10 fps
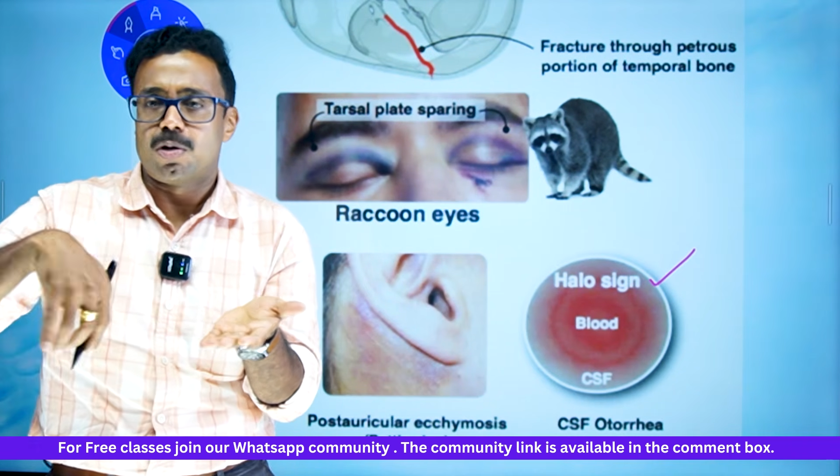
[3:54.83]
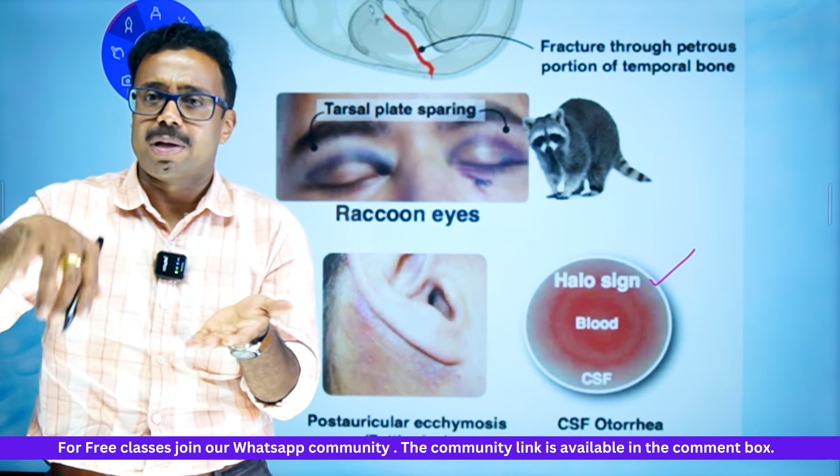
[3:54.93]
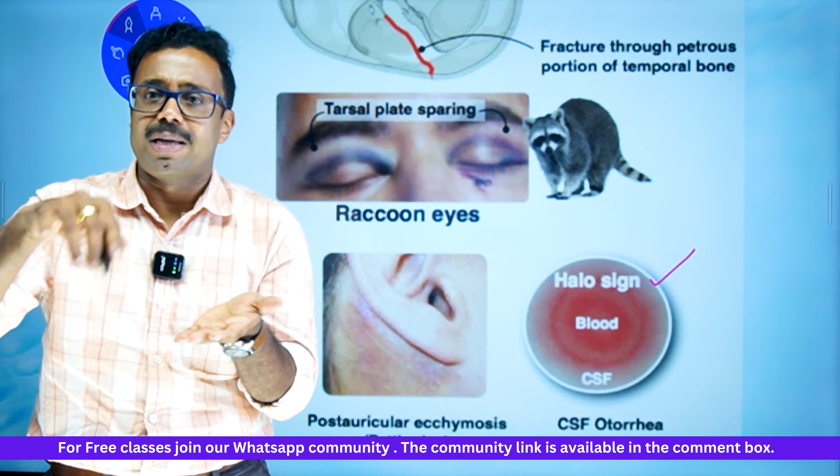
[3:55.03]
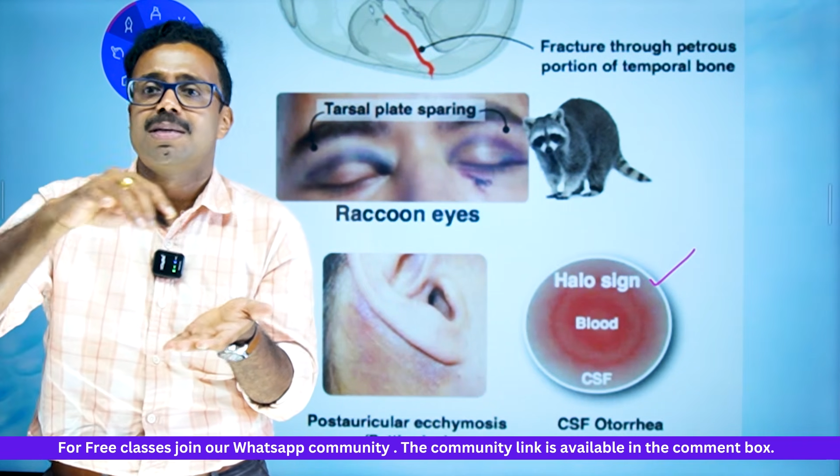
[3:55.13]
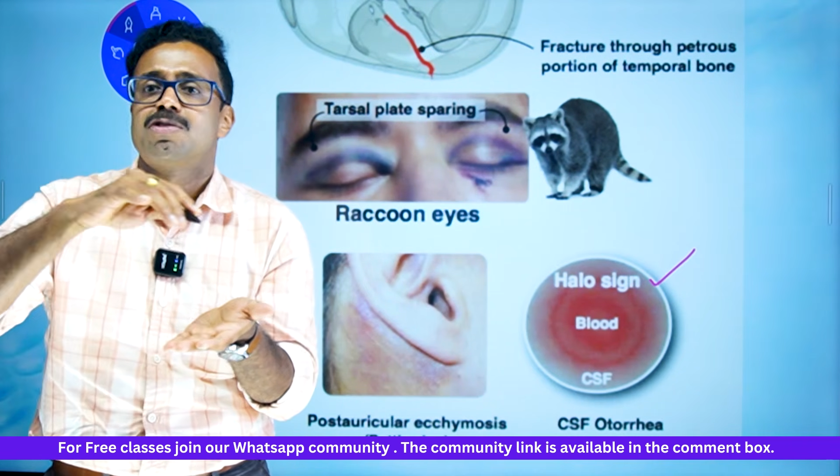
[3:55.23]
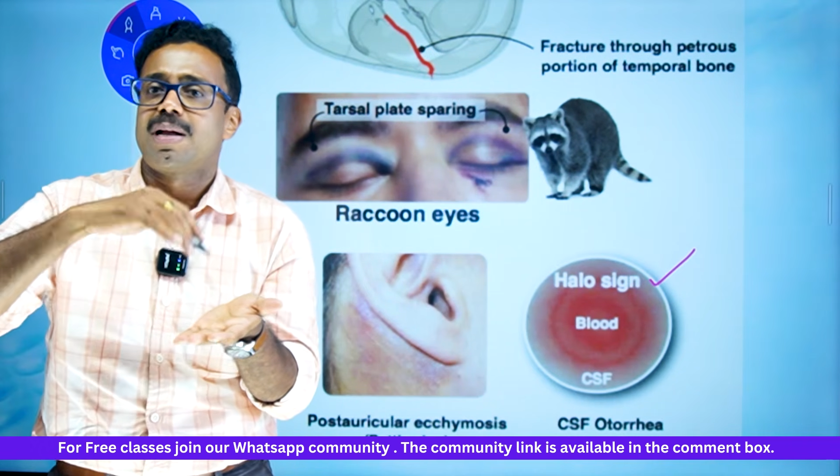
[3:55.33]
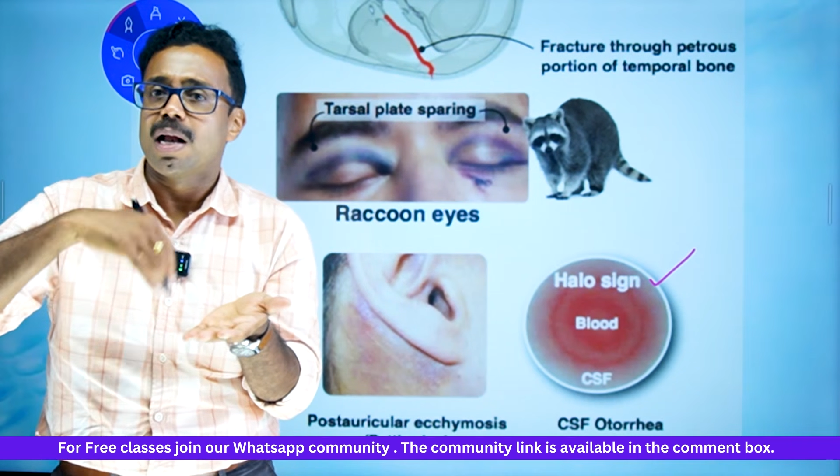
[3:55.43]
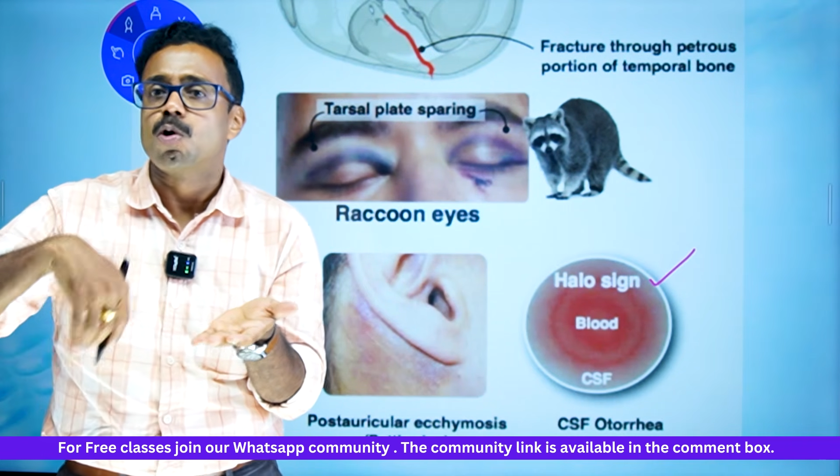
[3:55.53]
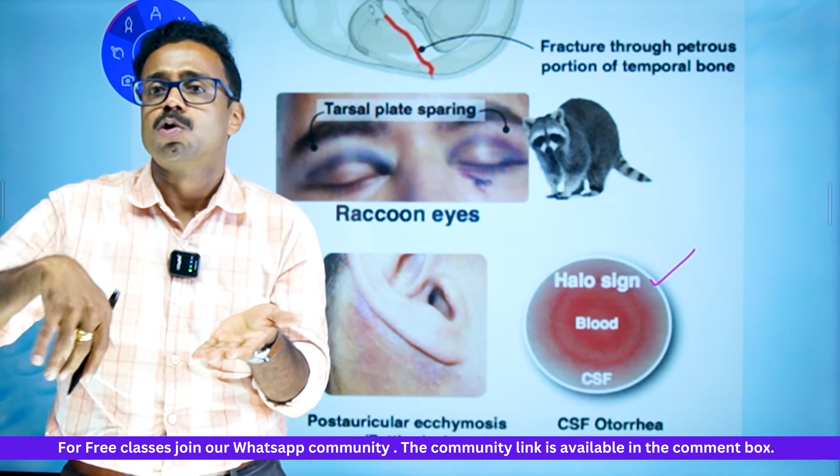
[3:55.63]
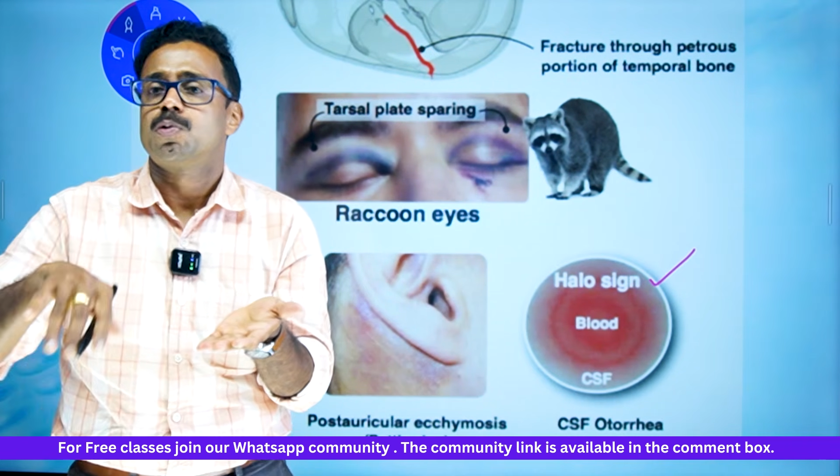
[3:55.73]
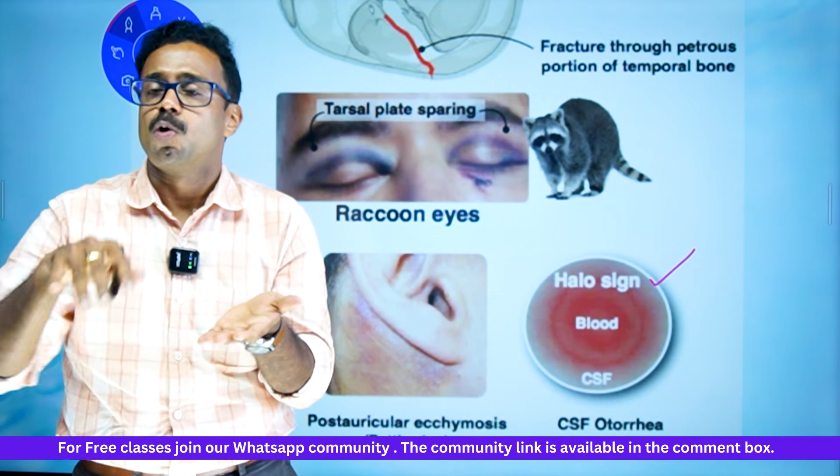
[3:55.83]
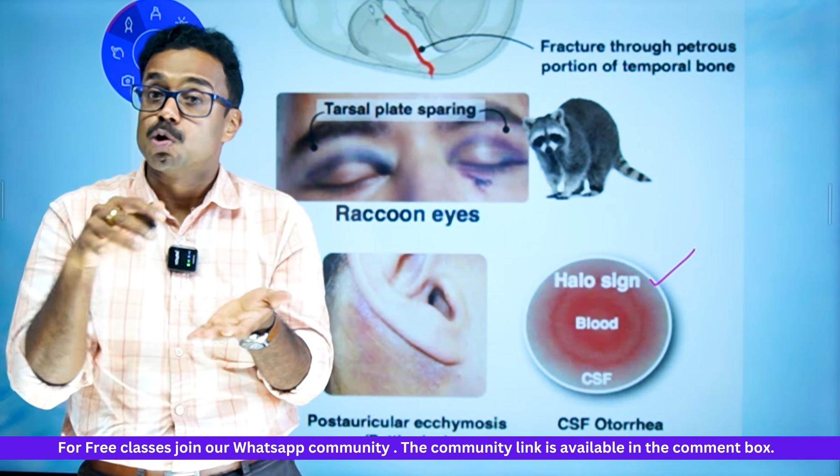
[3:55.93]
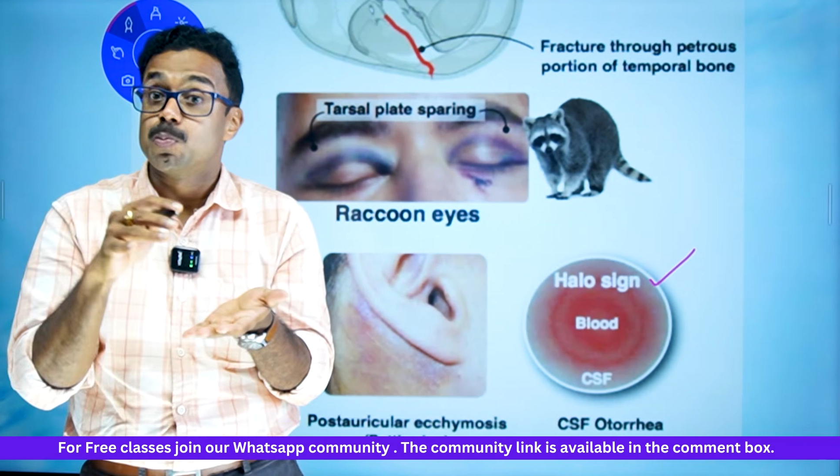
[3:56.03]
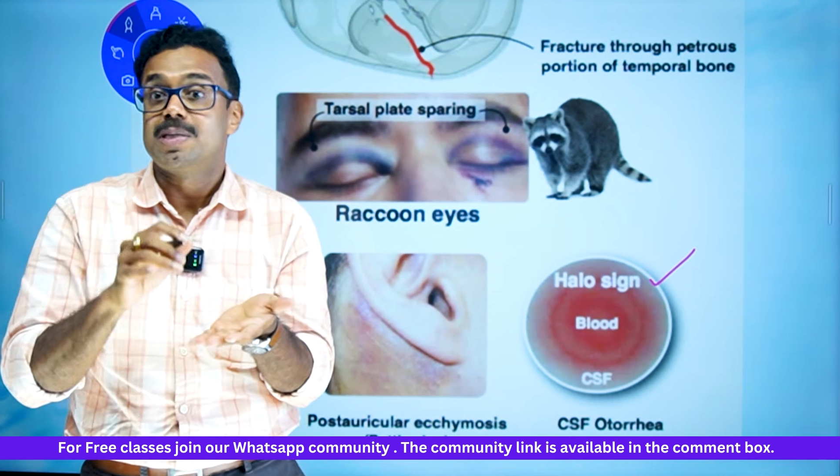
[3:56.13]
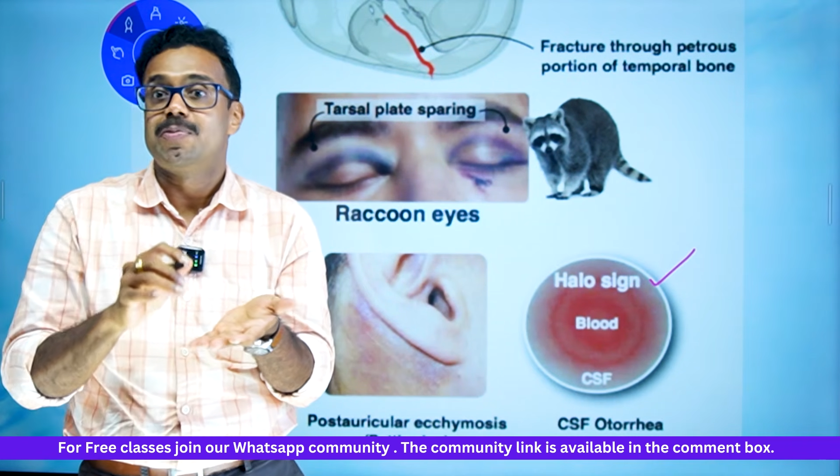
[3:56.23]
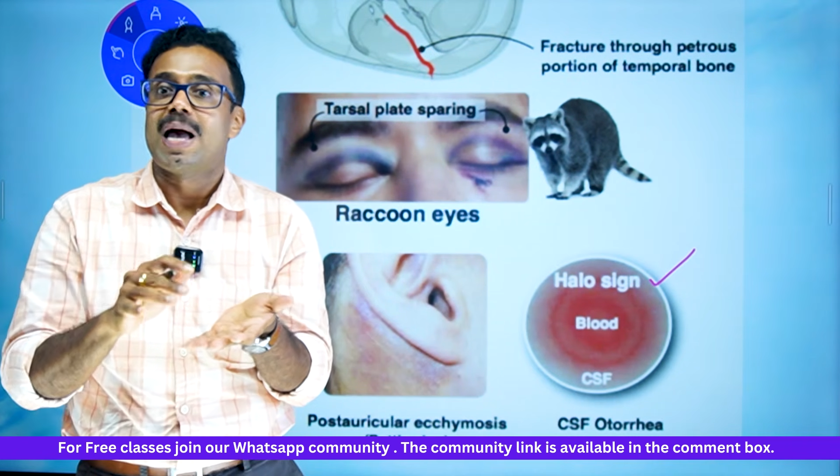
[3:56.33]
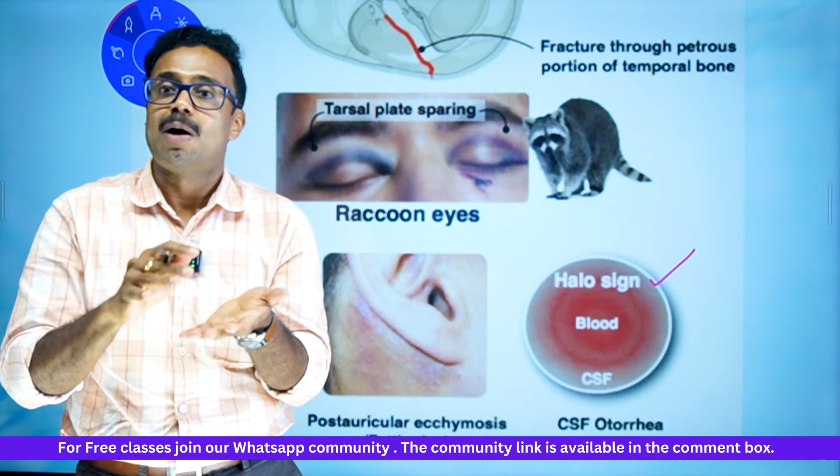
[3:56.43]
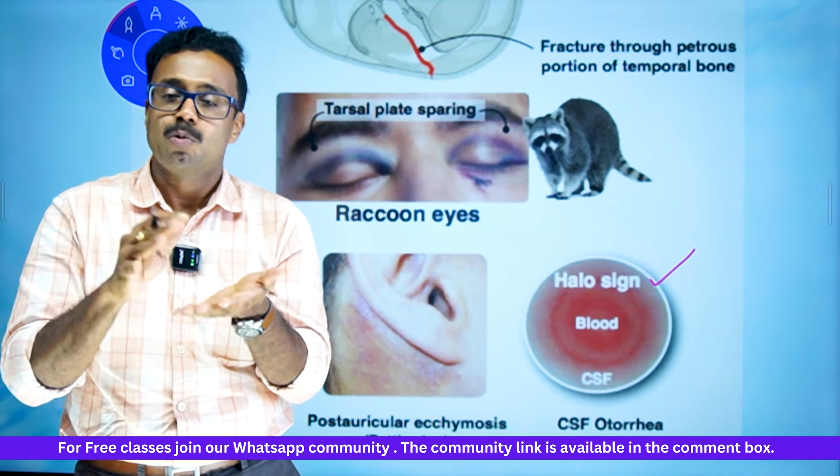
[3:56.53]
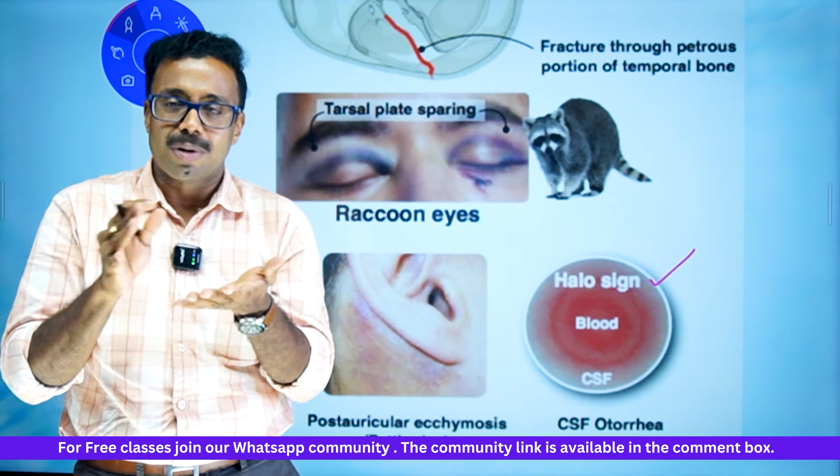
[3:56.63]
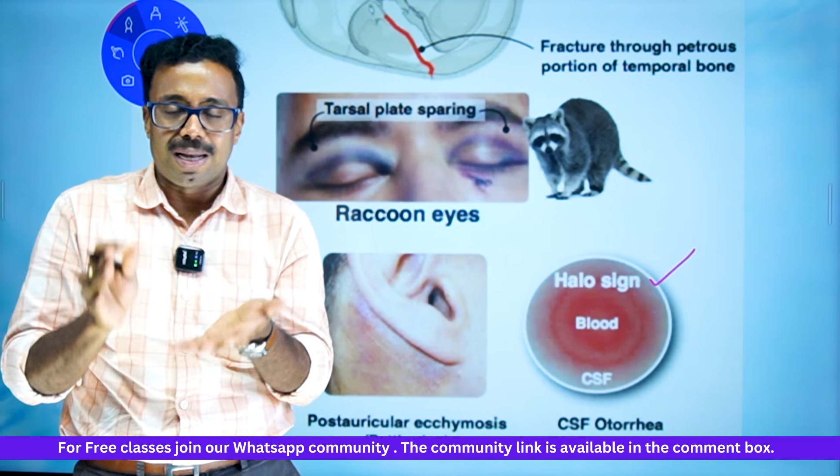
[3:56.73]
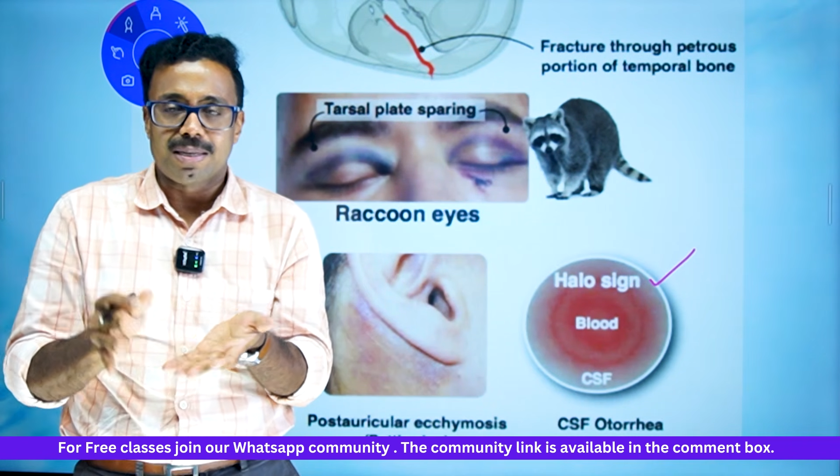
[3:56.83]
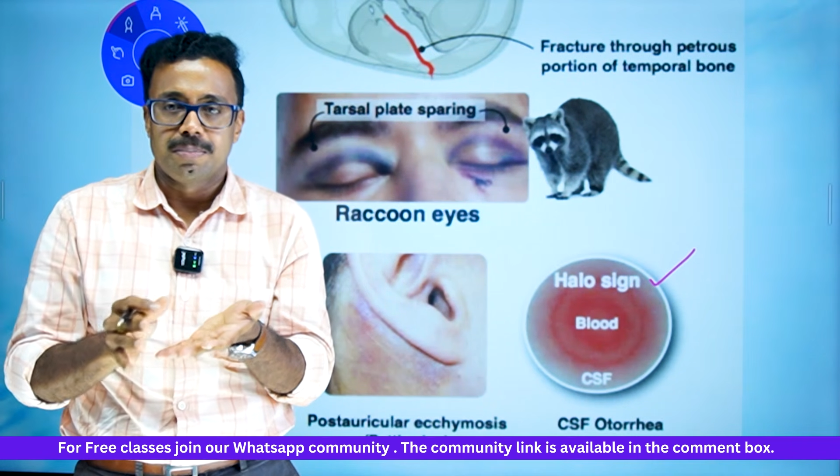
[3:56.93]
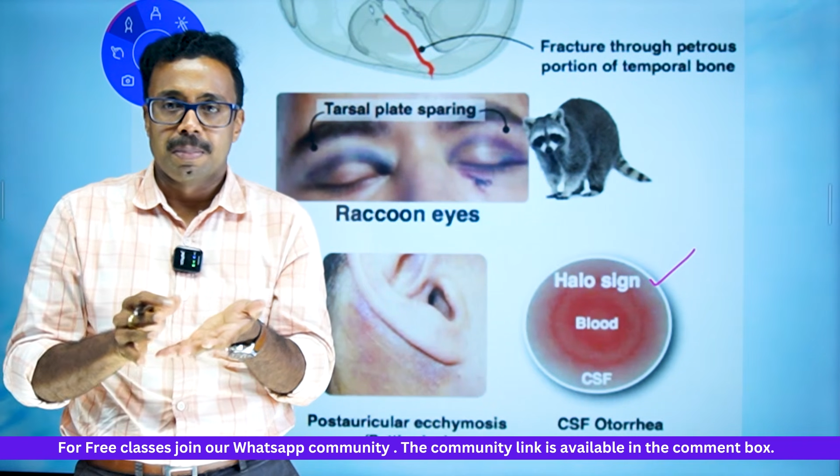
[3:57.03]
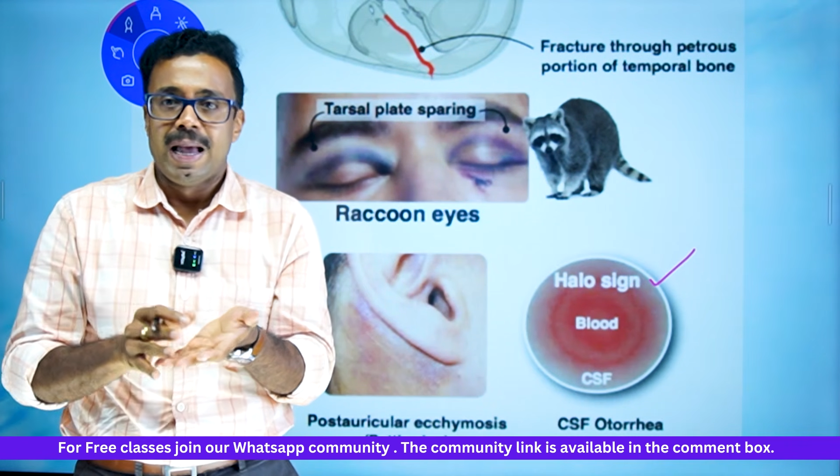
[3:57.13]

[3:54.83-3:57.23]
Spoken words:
Okay, in a sterile gauze piece we have to collect,